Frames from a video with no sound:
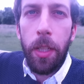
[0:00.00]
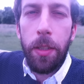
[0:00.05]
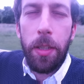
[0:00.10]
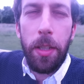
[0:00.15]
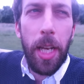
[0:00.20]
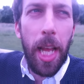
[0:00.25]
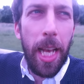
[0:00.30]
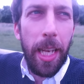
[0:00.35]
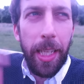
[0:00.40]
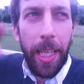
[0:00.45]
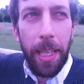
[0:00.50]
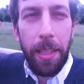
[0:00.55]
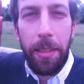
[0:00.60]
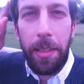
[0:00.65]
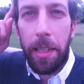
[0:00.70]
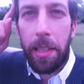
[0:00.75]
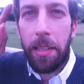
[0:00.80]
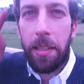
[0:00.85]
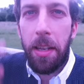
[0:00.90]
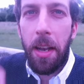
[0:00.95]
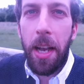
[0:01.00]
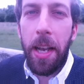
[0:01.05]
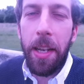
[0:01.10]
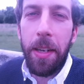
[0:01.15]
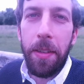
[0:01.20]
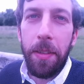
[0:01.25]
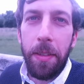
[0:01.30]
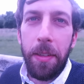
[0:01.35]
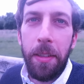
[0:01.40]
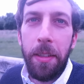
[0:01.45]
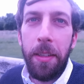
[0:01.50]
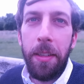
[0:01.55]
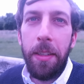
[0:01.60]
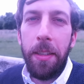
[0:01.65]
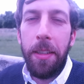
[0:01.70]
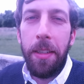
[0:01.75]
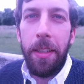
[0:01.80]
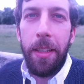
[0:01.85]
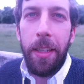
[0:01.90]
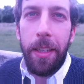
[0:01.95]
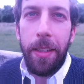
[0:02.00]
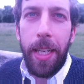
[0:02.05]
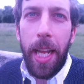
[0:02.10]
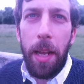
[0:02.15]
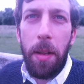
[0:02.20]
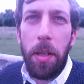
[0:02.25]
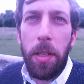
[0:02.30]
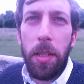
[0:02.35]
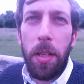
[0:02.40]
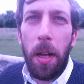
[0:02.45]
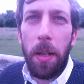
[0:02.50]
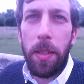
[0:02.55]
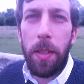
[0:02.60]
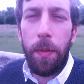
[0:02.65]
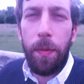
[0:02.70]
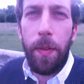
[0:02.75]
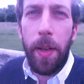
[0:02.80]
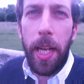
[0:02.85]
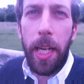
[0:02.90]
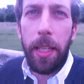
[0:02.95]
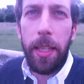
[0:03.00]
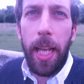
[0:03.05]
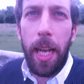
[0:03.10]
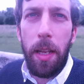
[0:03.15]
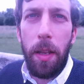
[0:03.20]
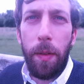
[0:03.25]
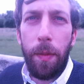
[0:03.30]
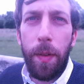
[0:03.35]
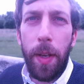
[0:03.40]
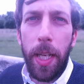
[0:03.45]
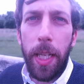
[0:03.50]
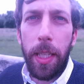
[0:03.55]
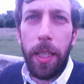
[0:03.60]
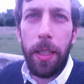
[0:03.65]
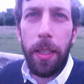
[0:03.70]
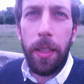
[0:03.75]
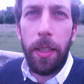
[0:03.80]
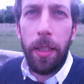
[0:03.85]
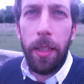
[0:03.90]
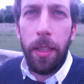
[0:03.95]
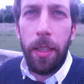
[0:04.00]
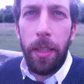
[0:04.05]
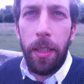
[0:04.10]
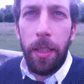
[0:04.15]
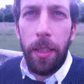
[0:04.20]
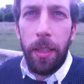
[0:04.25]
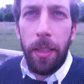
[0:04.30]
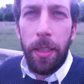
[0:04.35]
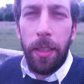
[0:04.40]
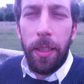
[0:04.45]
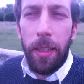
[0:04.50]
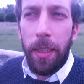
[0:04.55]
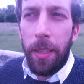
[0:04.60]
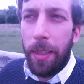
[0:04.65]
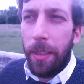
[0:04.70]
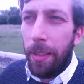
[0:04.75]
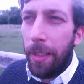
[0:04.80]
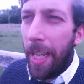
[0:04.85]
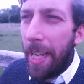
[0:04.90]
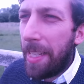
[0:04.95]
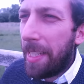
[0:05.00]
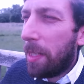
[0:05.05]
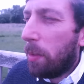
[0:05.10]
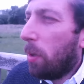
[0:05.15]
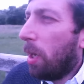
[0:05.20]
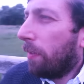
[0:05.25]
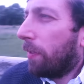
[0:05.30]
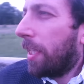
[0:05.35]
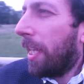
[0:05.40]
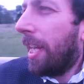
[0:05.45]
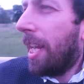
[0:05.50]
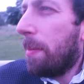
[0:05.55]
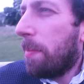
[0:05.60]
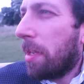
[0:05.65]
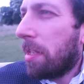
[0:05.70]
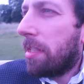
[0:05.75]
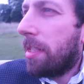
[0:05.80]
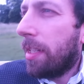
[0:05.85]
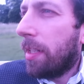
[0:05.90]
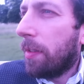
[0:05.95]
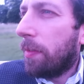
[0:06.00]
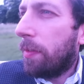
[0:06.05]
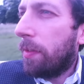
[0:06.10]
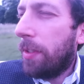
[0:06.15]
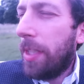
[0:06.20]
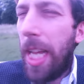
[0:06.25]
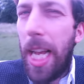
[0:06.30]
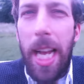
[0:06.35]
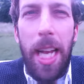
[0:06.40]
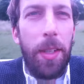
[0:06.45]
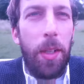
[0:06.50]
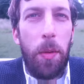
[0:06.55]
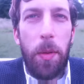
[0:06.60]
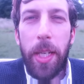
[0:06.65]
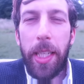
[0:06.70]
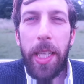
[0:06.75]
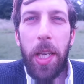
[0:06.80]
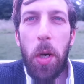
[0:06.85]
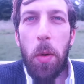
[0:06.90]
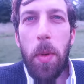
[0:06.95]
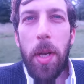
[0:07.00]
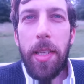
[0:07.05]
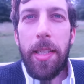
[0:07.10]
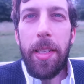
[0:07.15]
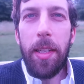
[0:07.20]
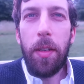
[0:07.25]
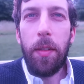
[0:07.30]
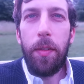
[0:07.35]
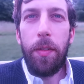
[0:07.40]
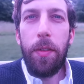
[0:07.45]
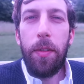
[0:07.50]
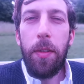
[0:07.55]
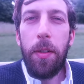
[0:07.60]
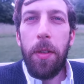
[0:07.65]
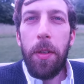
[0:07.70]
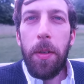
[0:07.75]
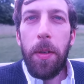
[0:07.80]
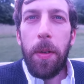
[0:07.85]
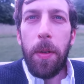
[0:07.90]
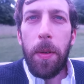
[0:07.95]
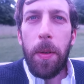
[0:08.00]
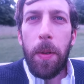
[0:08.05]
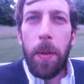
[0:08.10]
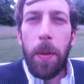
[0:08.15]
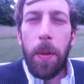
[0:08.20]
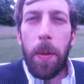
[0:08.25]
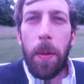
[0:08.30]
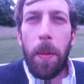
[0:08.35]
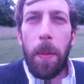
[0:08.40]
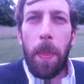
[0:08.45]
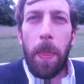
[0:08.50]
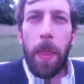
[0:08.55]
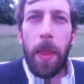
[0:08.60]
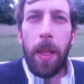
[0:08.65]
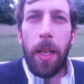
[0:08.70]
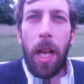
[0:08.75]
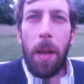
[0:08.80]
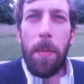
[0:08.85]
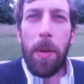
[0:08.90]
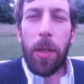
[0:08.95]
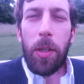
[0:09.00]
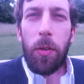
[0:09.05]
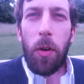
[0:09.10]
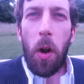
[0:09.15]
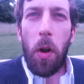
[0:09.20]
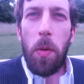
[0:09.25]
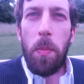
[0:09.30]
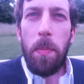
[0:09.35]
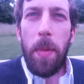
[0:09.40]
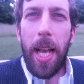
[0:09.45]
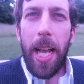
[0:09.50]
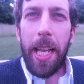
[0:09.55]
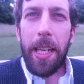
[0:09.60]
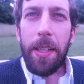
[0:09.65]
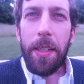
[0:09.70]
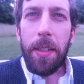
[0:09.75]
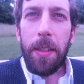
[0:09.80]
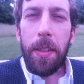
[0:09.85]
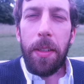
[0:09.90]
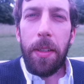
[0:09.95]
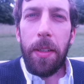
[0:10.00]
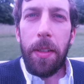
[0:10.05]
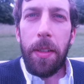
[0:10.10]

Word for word: So now it gets exciting. Now you start to think, now you think, is it worth killing myself? Nah, I don't want to kill myself. I'm a grown man.